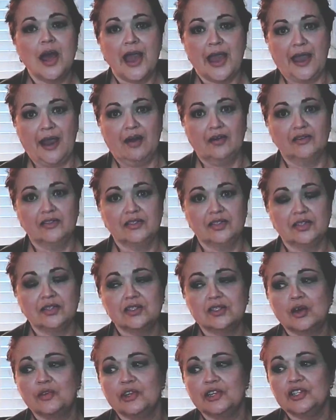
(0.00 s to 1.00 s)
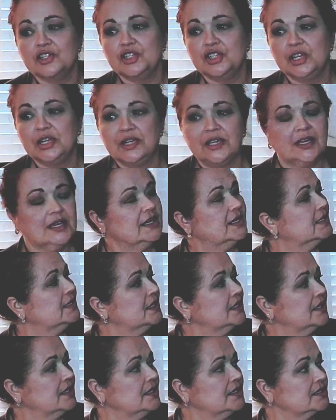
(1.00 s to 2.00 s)
house so that she
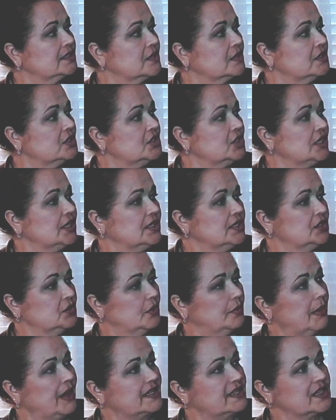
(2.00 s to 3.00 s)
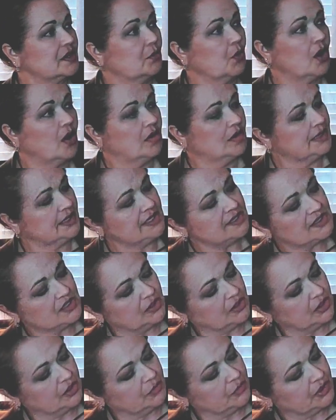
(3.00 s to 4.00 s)
can so that she can do a basket wall and it's
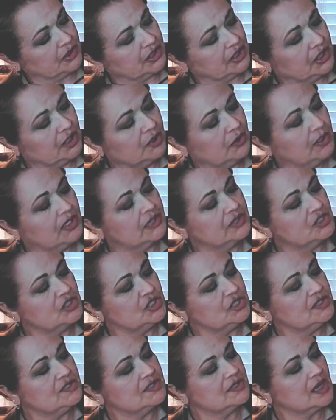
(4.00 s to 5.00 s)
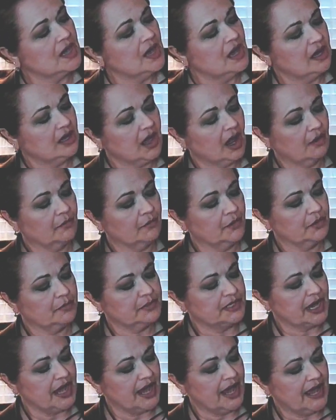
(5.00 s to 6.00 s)
looking really cute and she's got
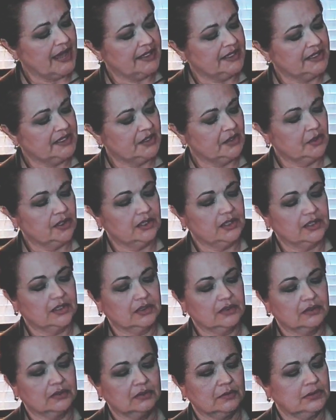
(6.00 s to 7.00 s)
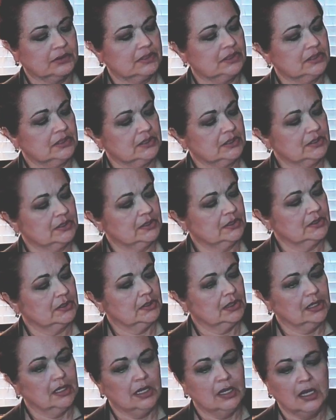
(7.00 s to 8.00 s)
room to add to it. I don't know what that is.
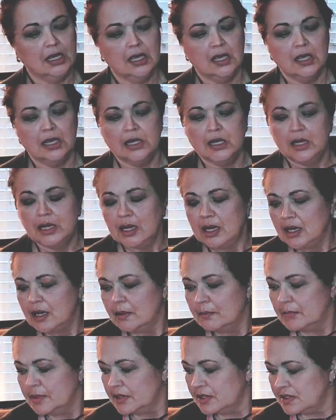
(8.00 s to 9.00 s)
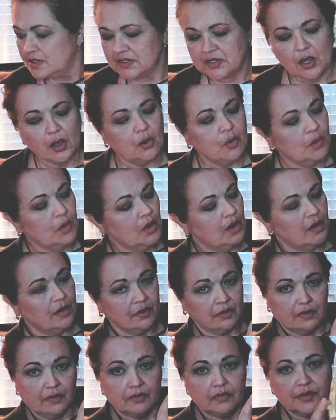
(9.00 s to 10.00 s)
Um, so
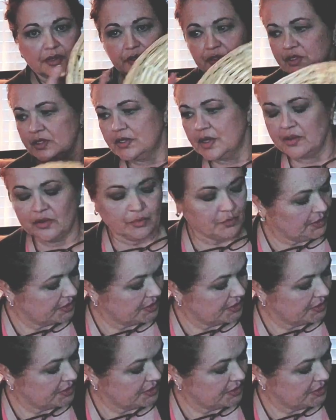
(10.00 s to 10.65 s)
there's another